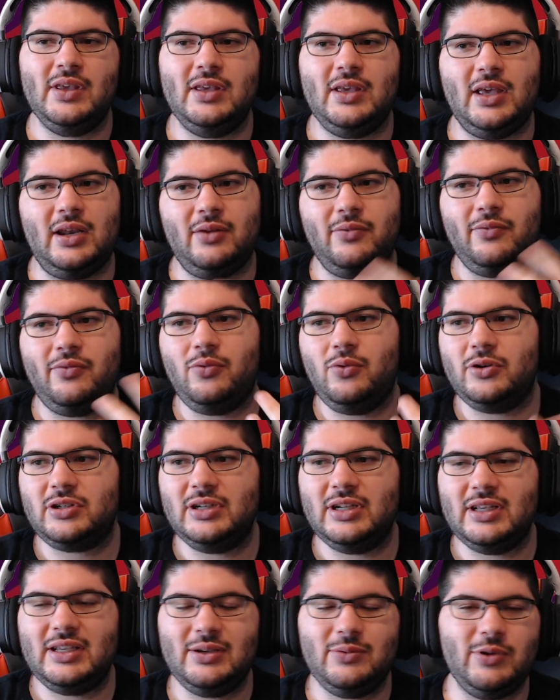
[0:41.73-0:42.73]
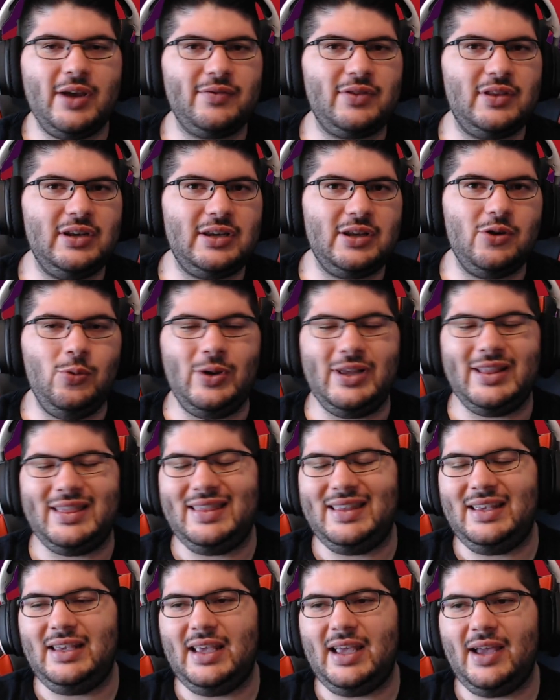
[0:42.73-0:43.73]
And unfortunately, we have to deal with
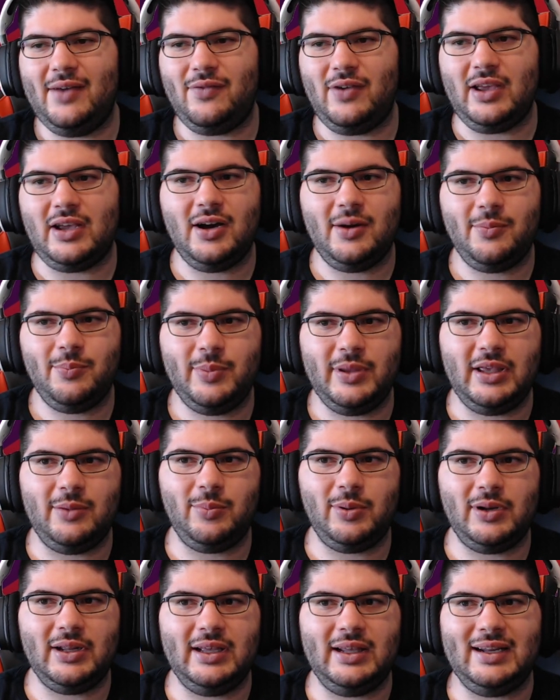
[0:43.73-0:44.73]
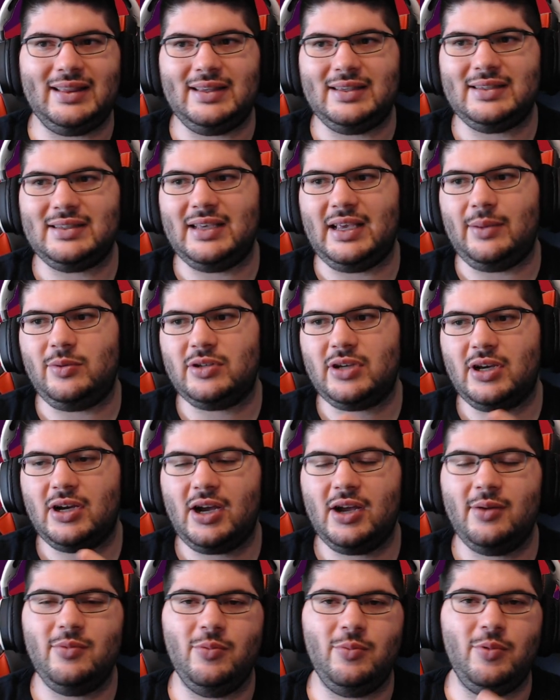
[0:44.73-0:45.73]
the FA Cup being played at the same
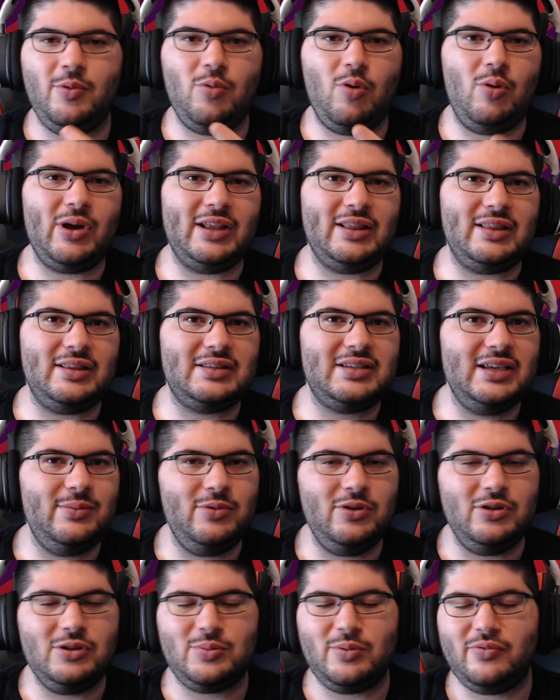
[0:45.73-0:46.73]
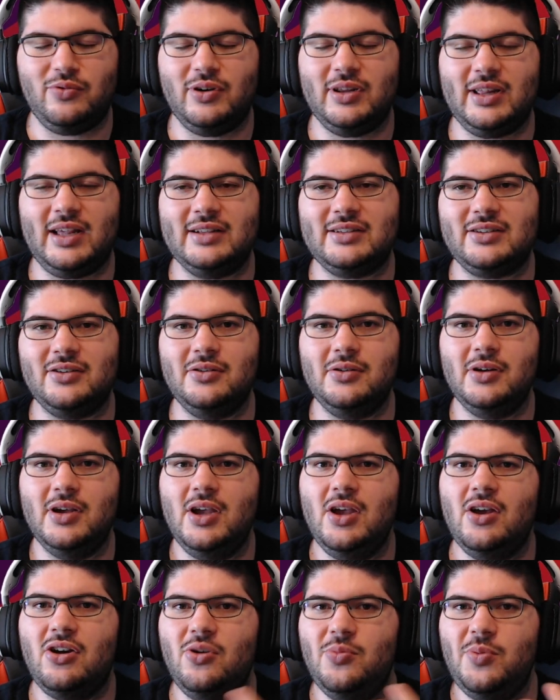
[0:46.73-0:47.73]
time, and we won't get the team news before that, so
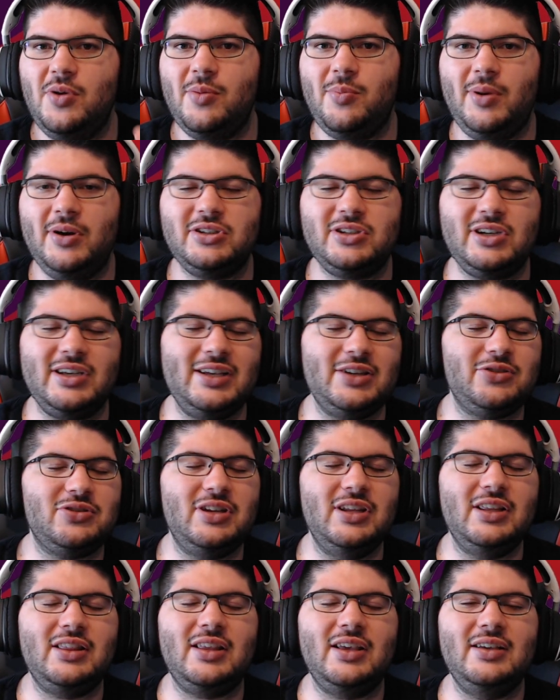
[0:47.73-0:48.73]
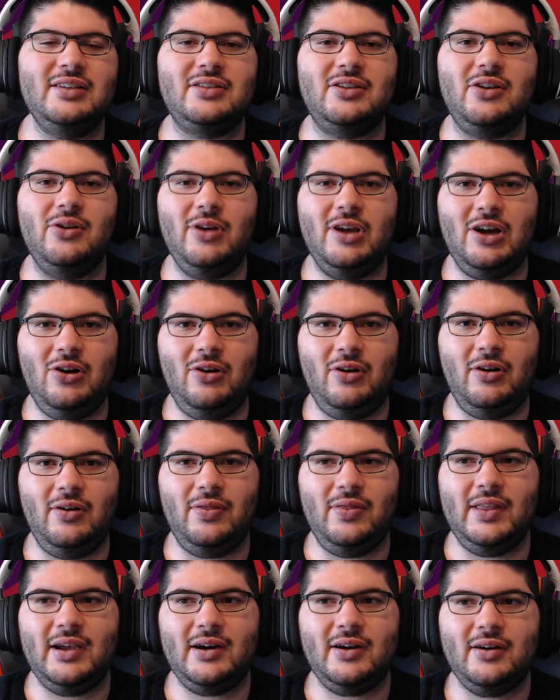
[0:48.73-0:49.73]
could be a bunch of interesting things going
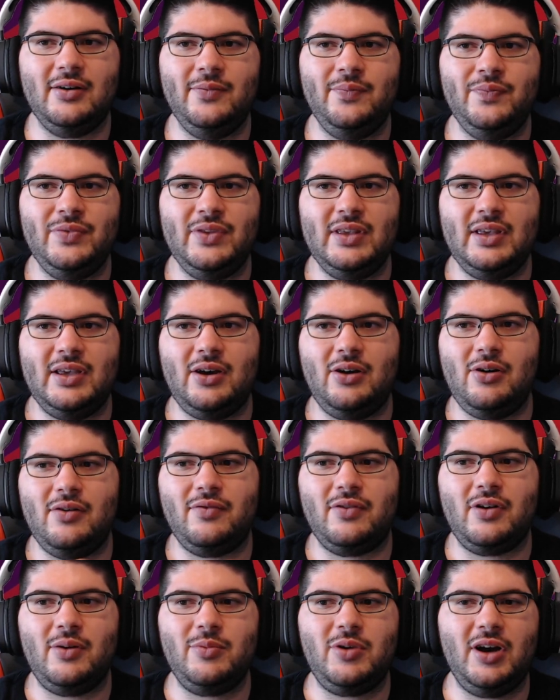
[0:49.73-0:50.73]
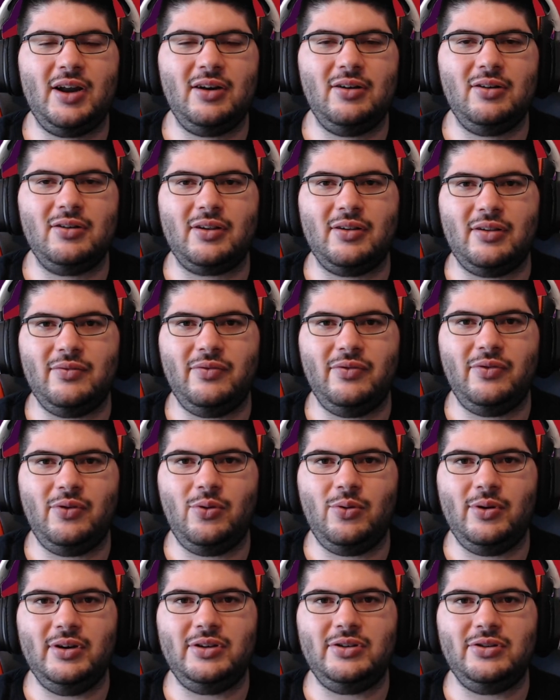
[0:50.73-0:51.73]
on there. However, I'm kind of looking
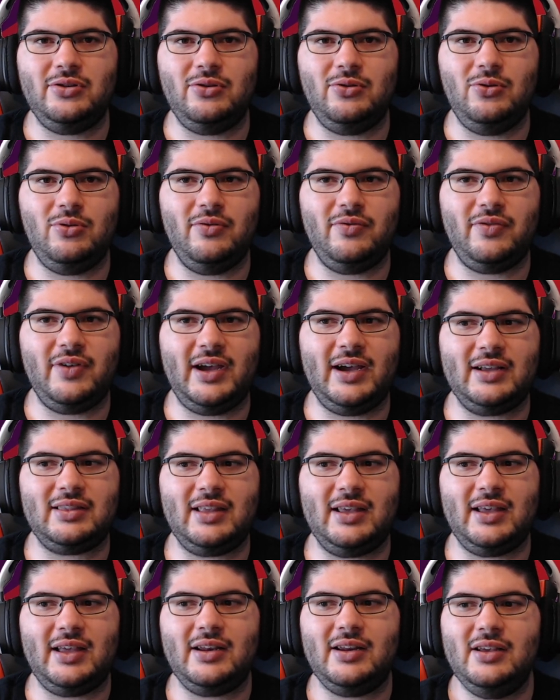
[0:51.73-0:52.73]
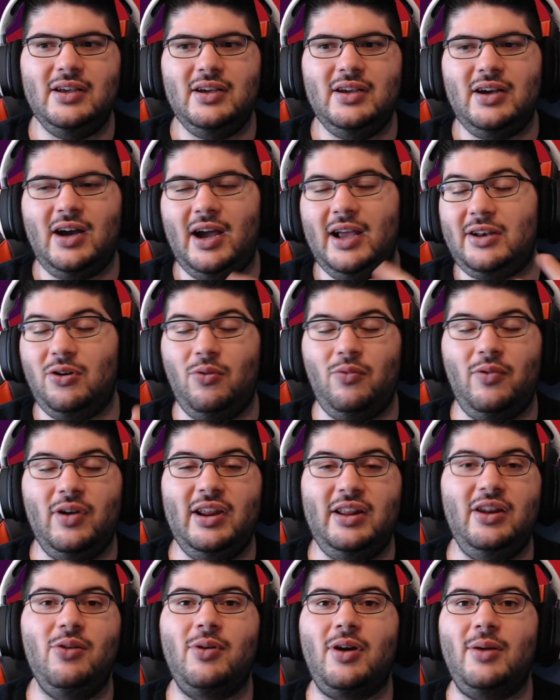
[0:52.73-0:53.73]
forward to the fact that I don't really
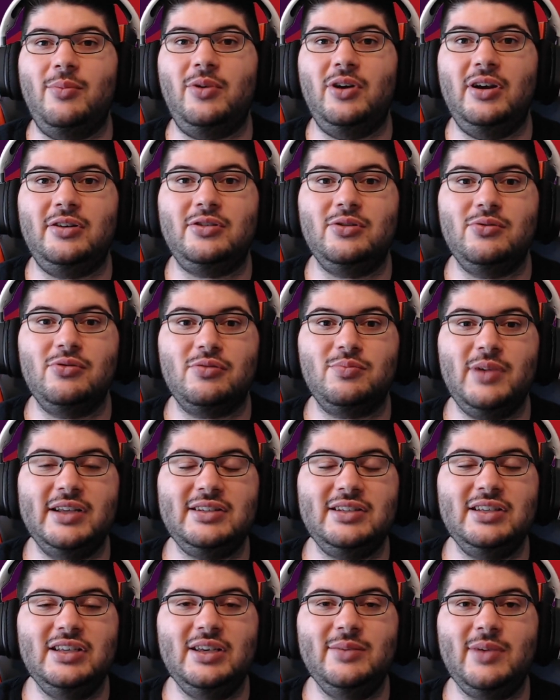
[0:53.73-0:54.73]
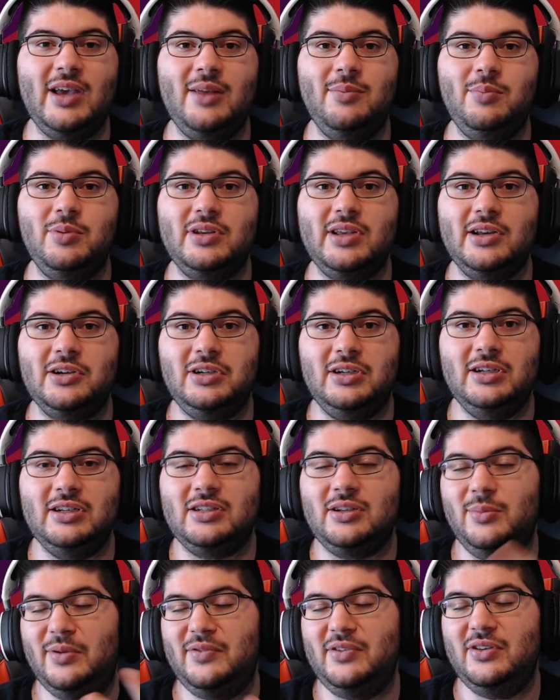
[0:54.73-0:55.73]
know what I'm going to do with my team, and potentially
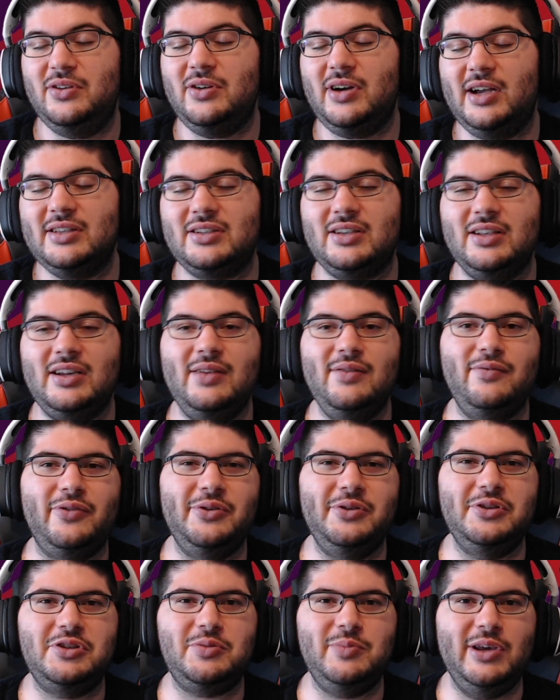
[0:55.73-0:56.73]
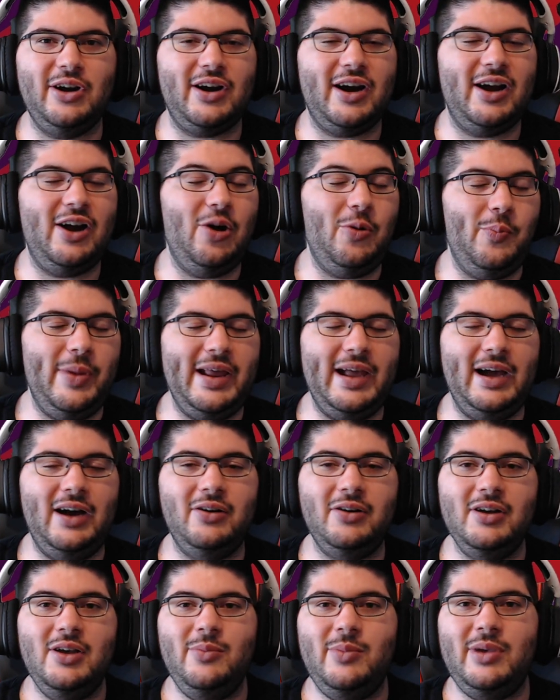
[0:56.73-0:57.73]
some of you guys could influence me or help me
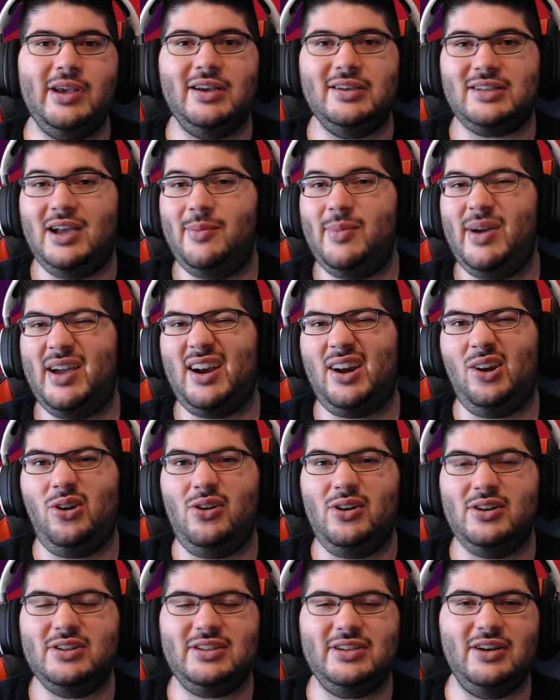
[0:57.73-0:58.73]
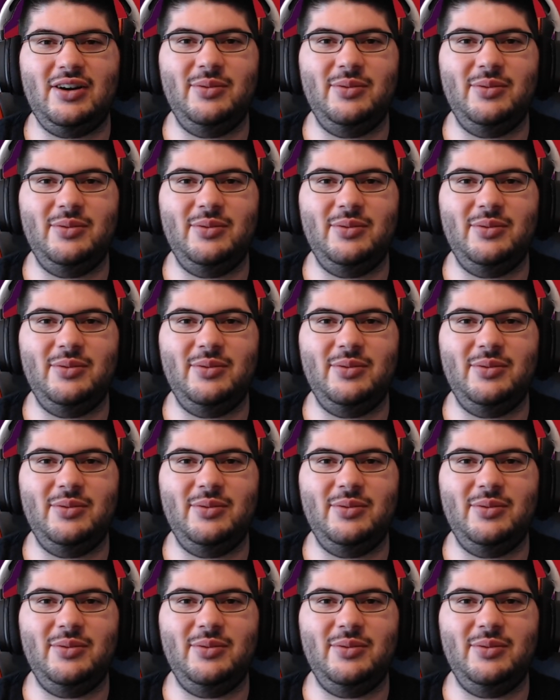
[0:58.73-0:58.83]
out, because I'm at a loss here.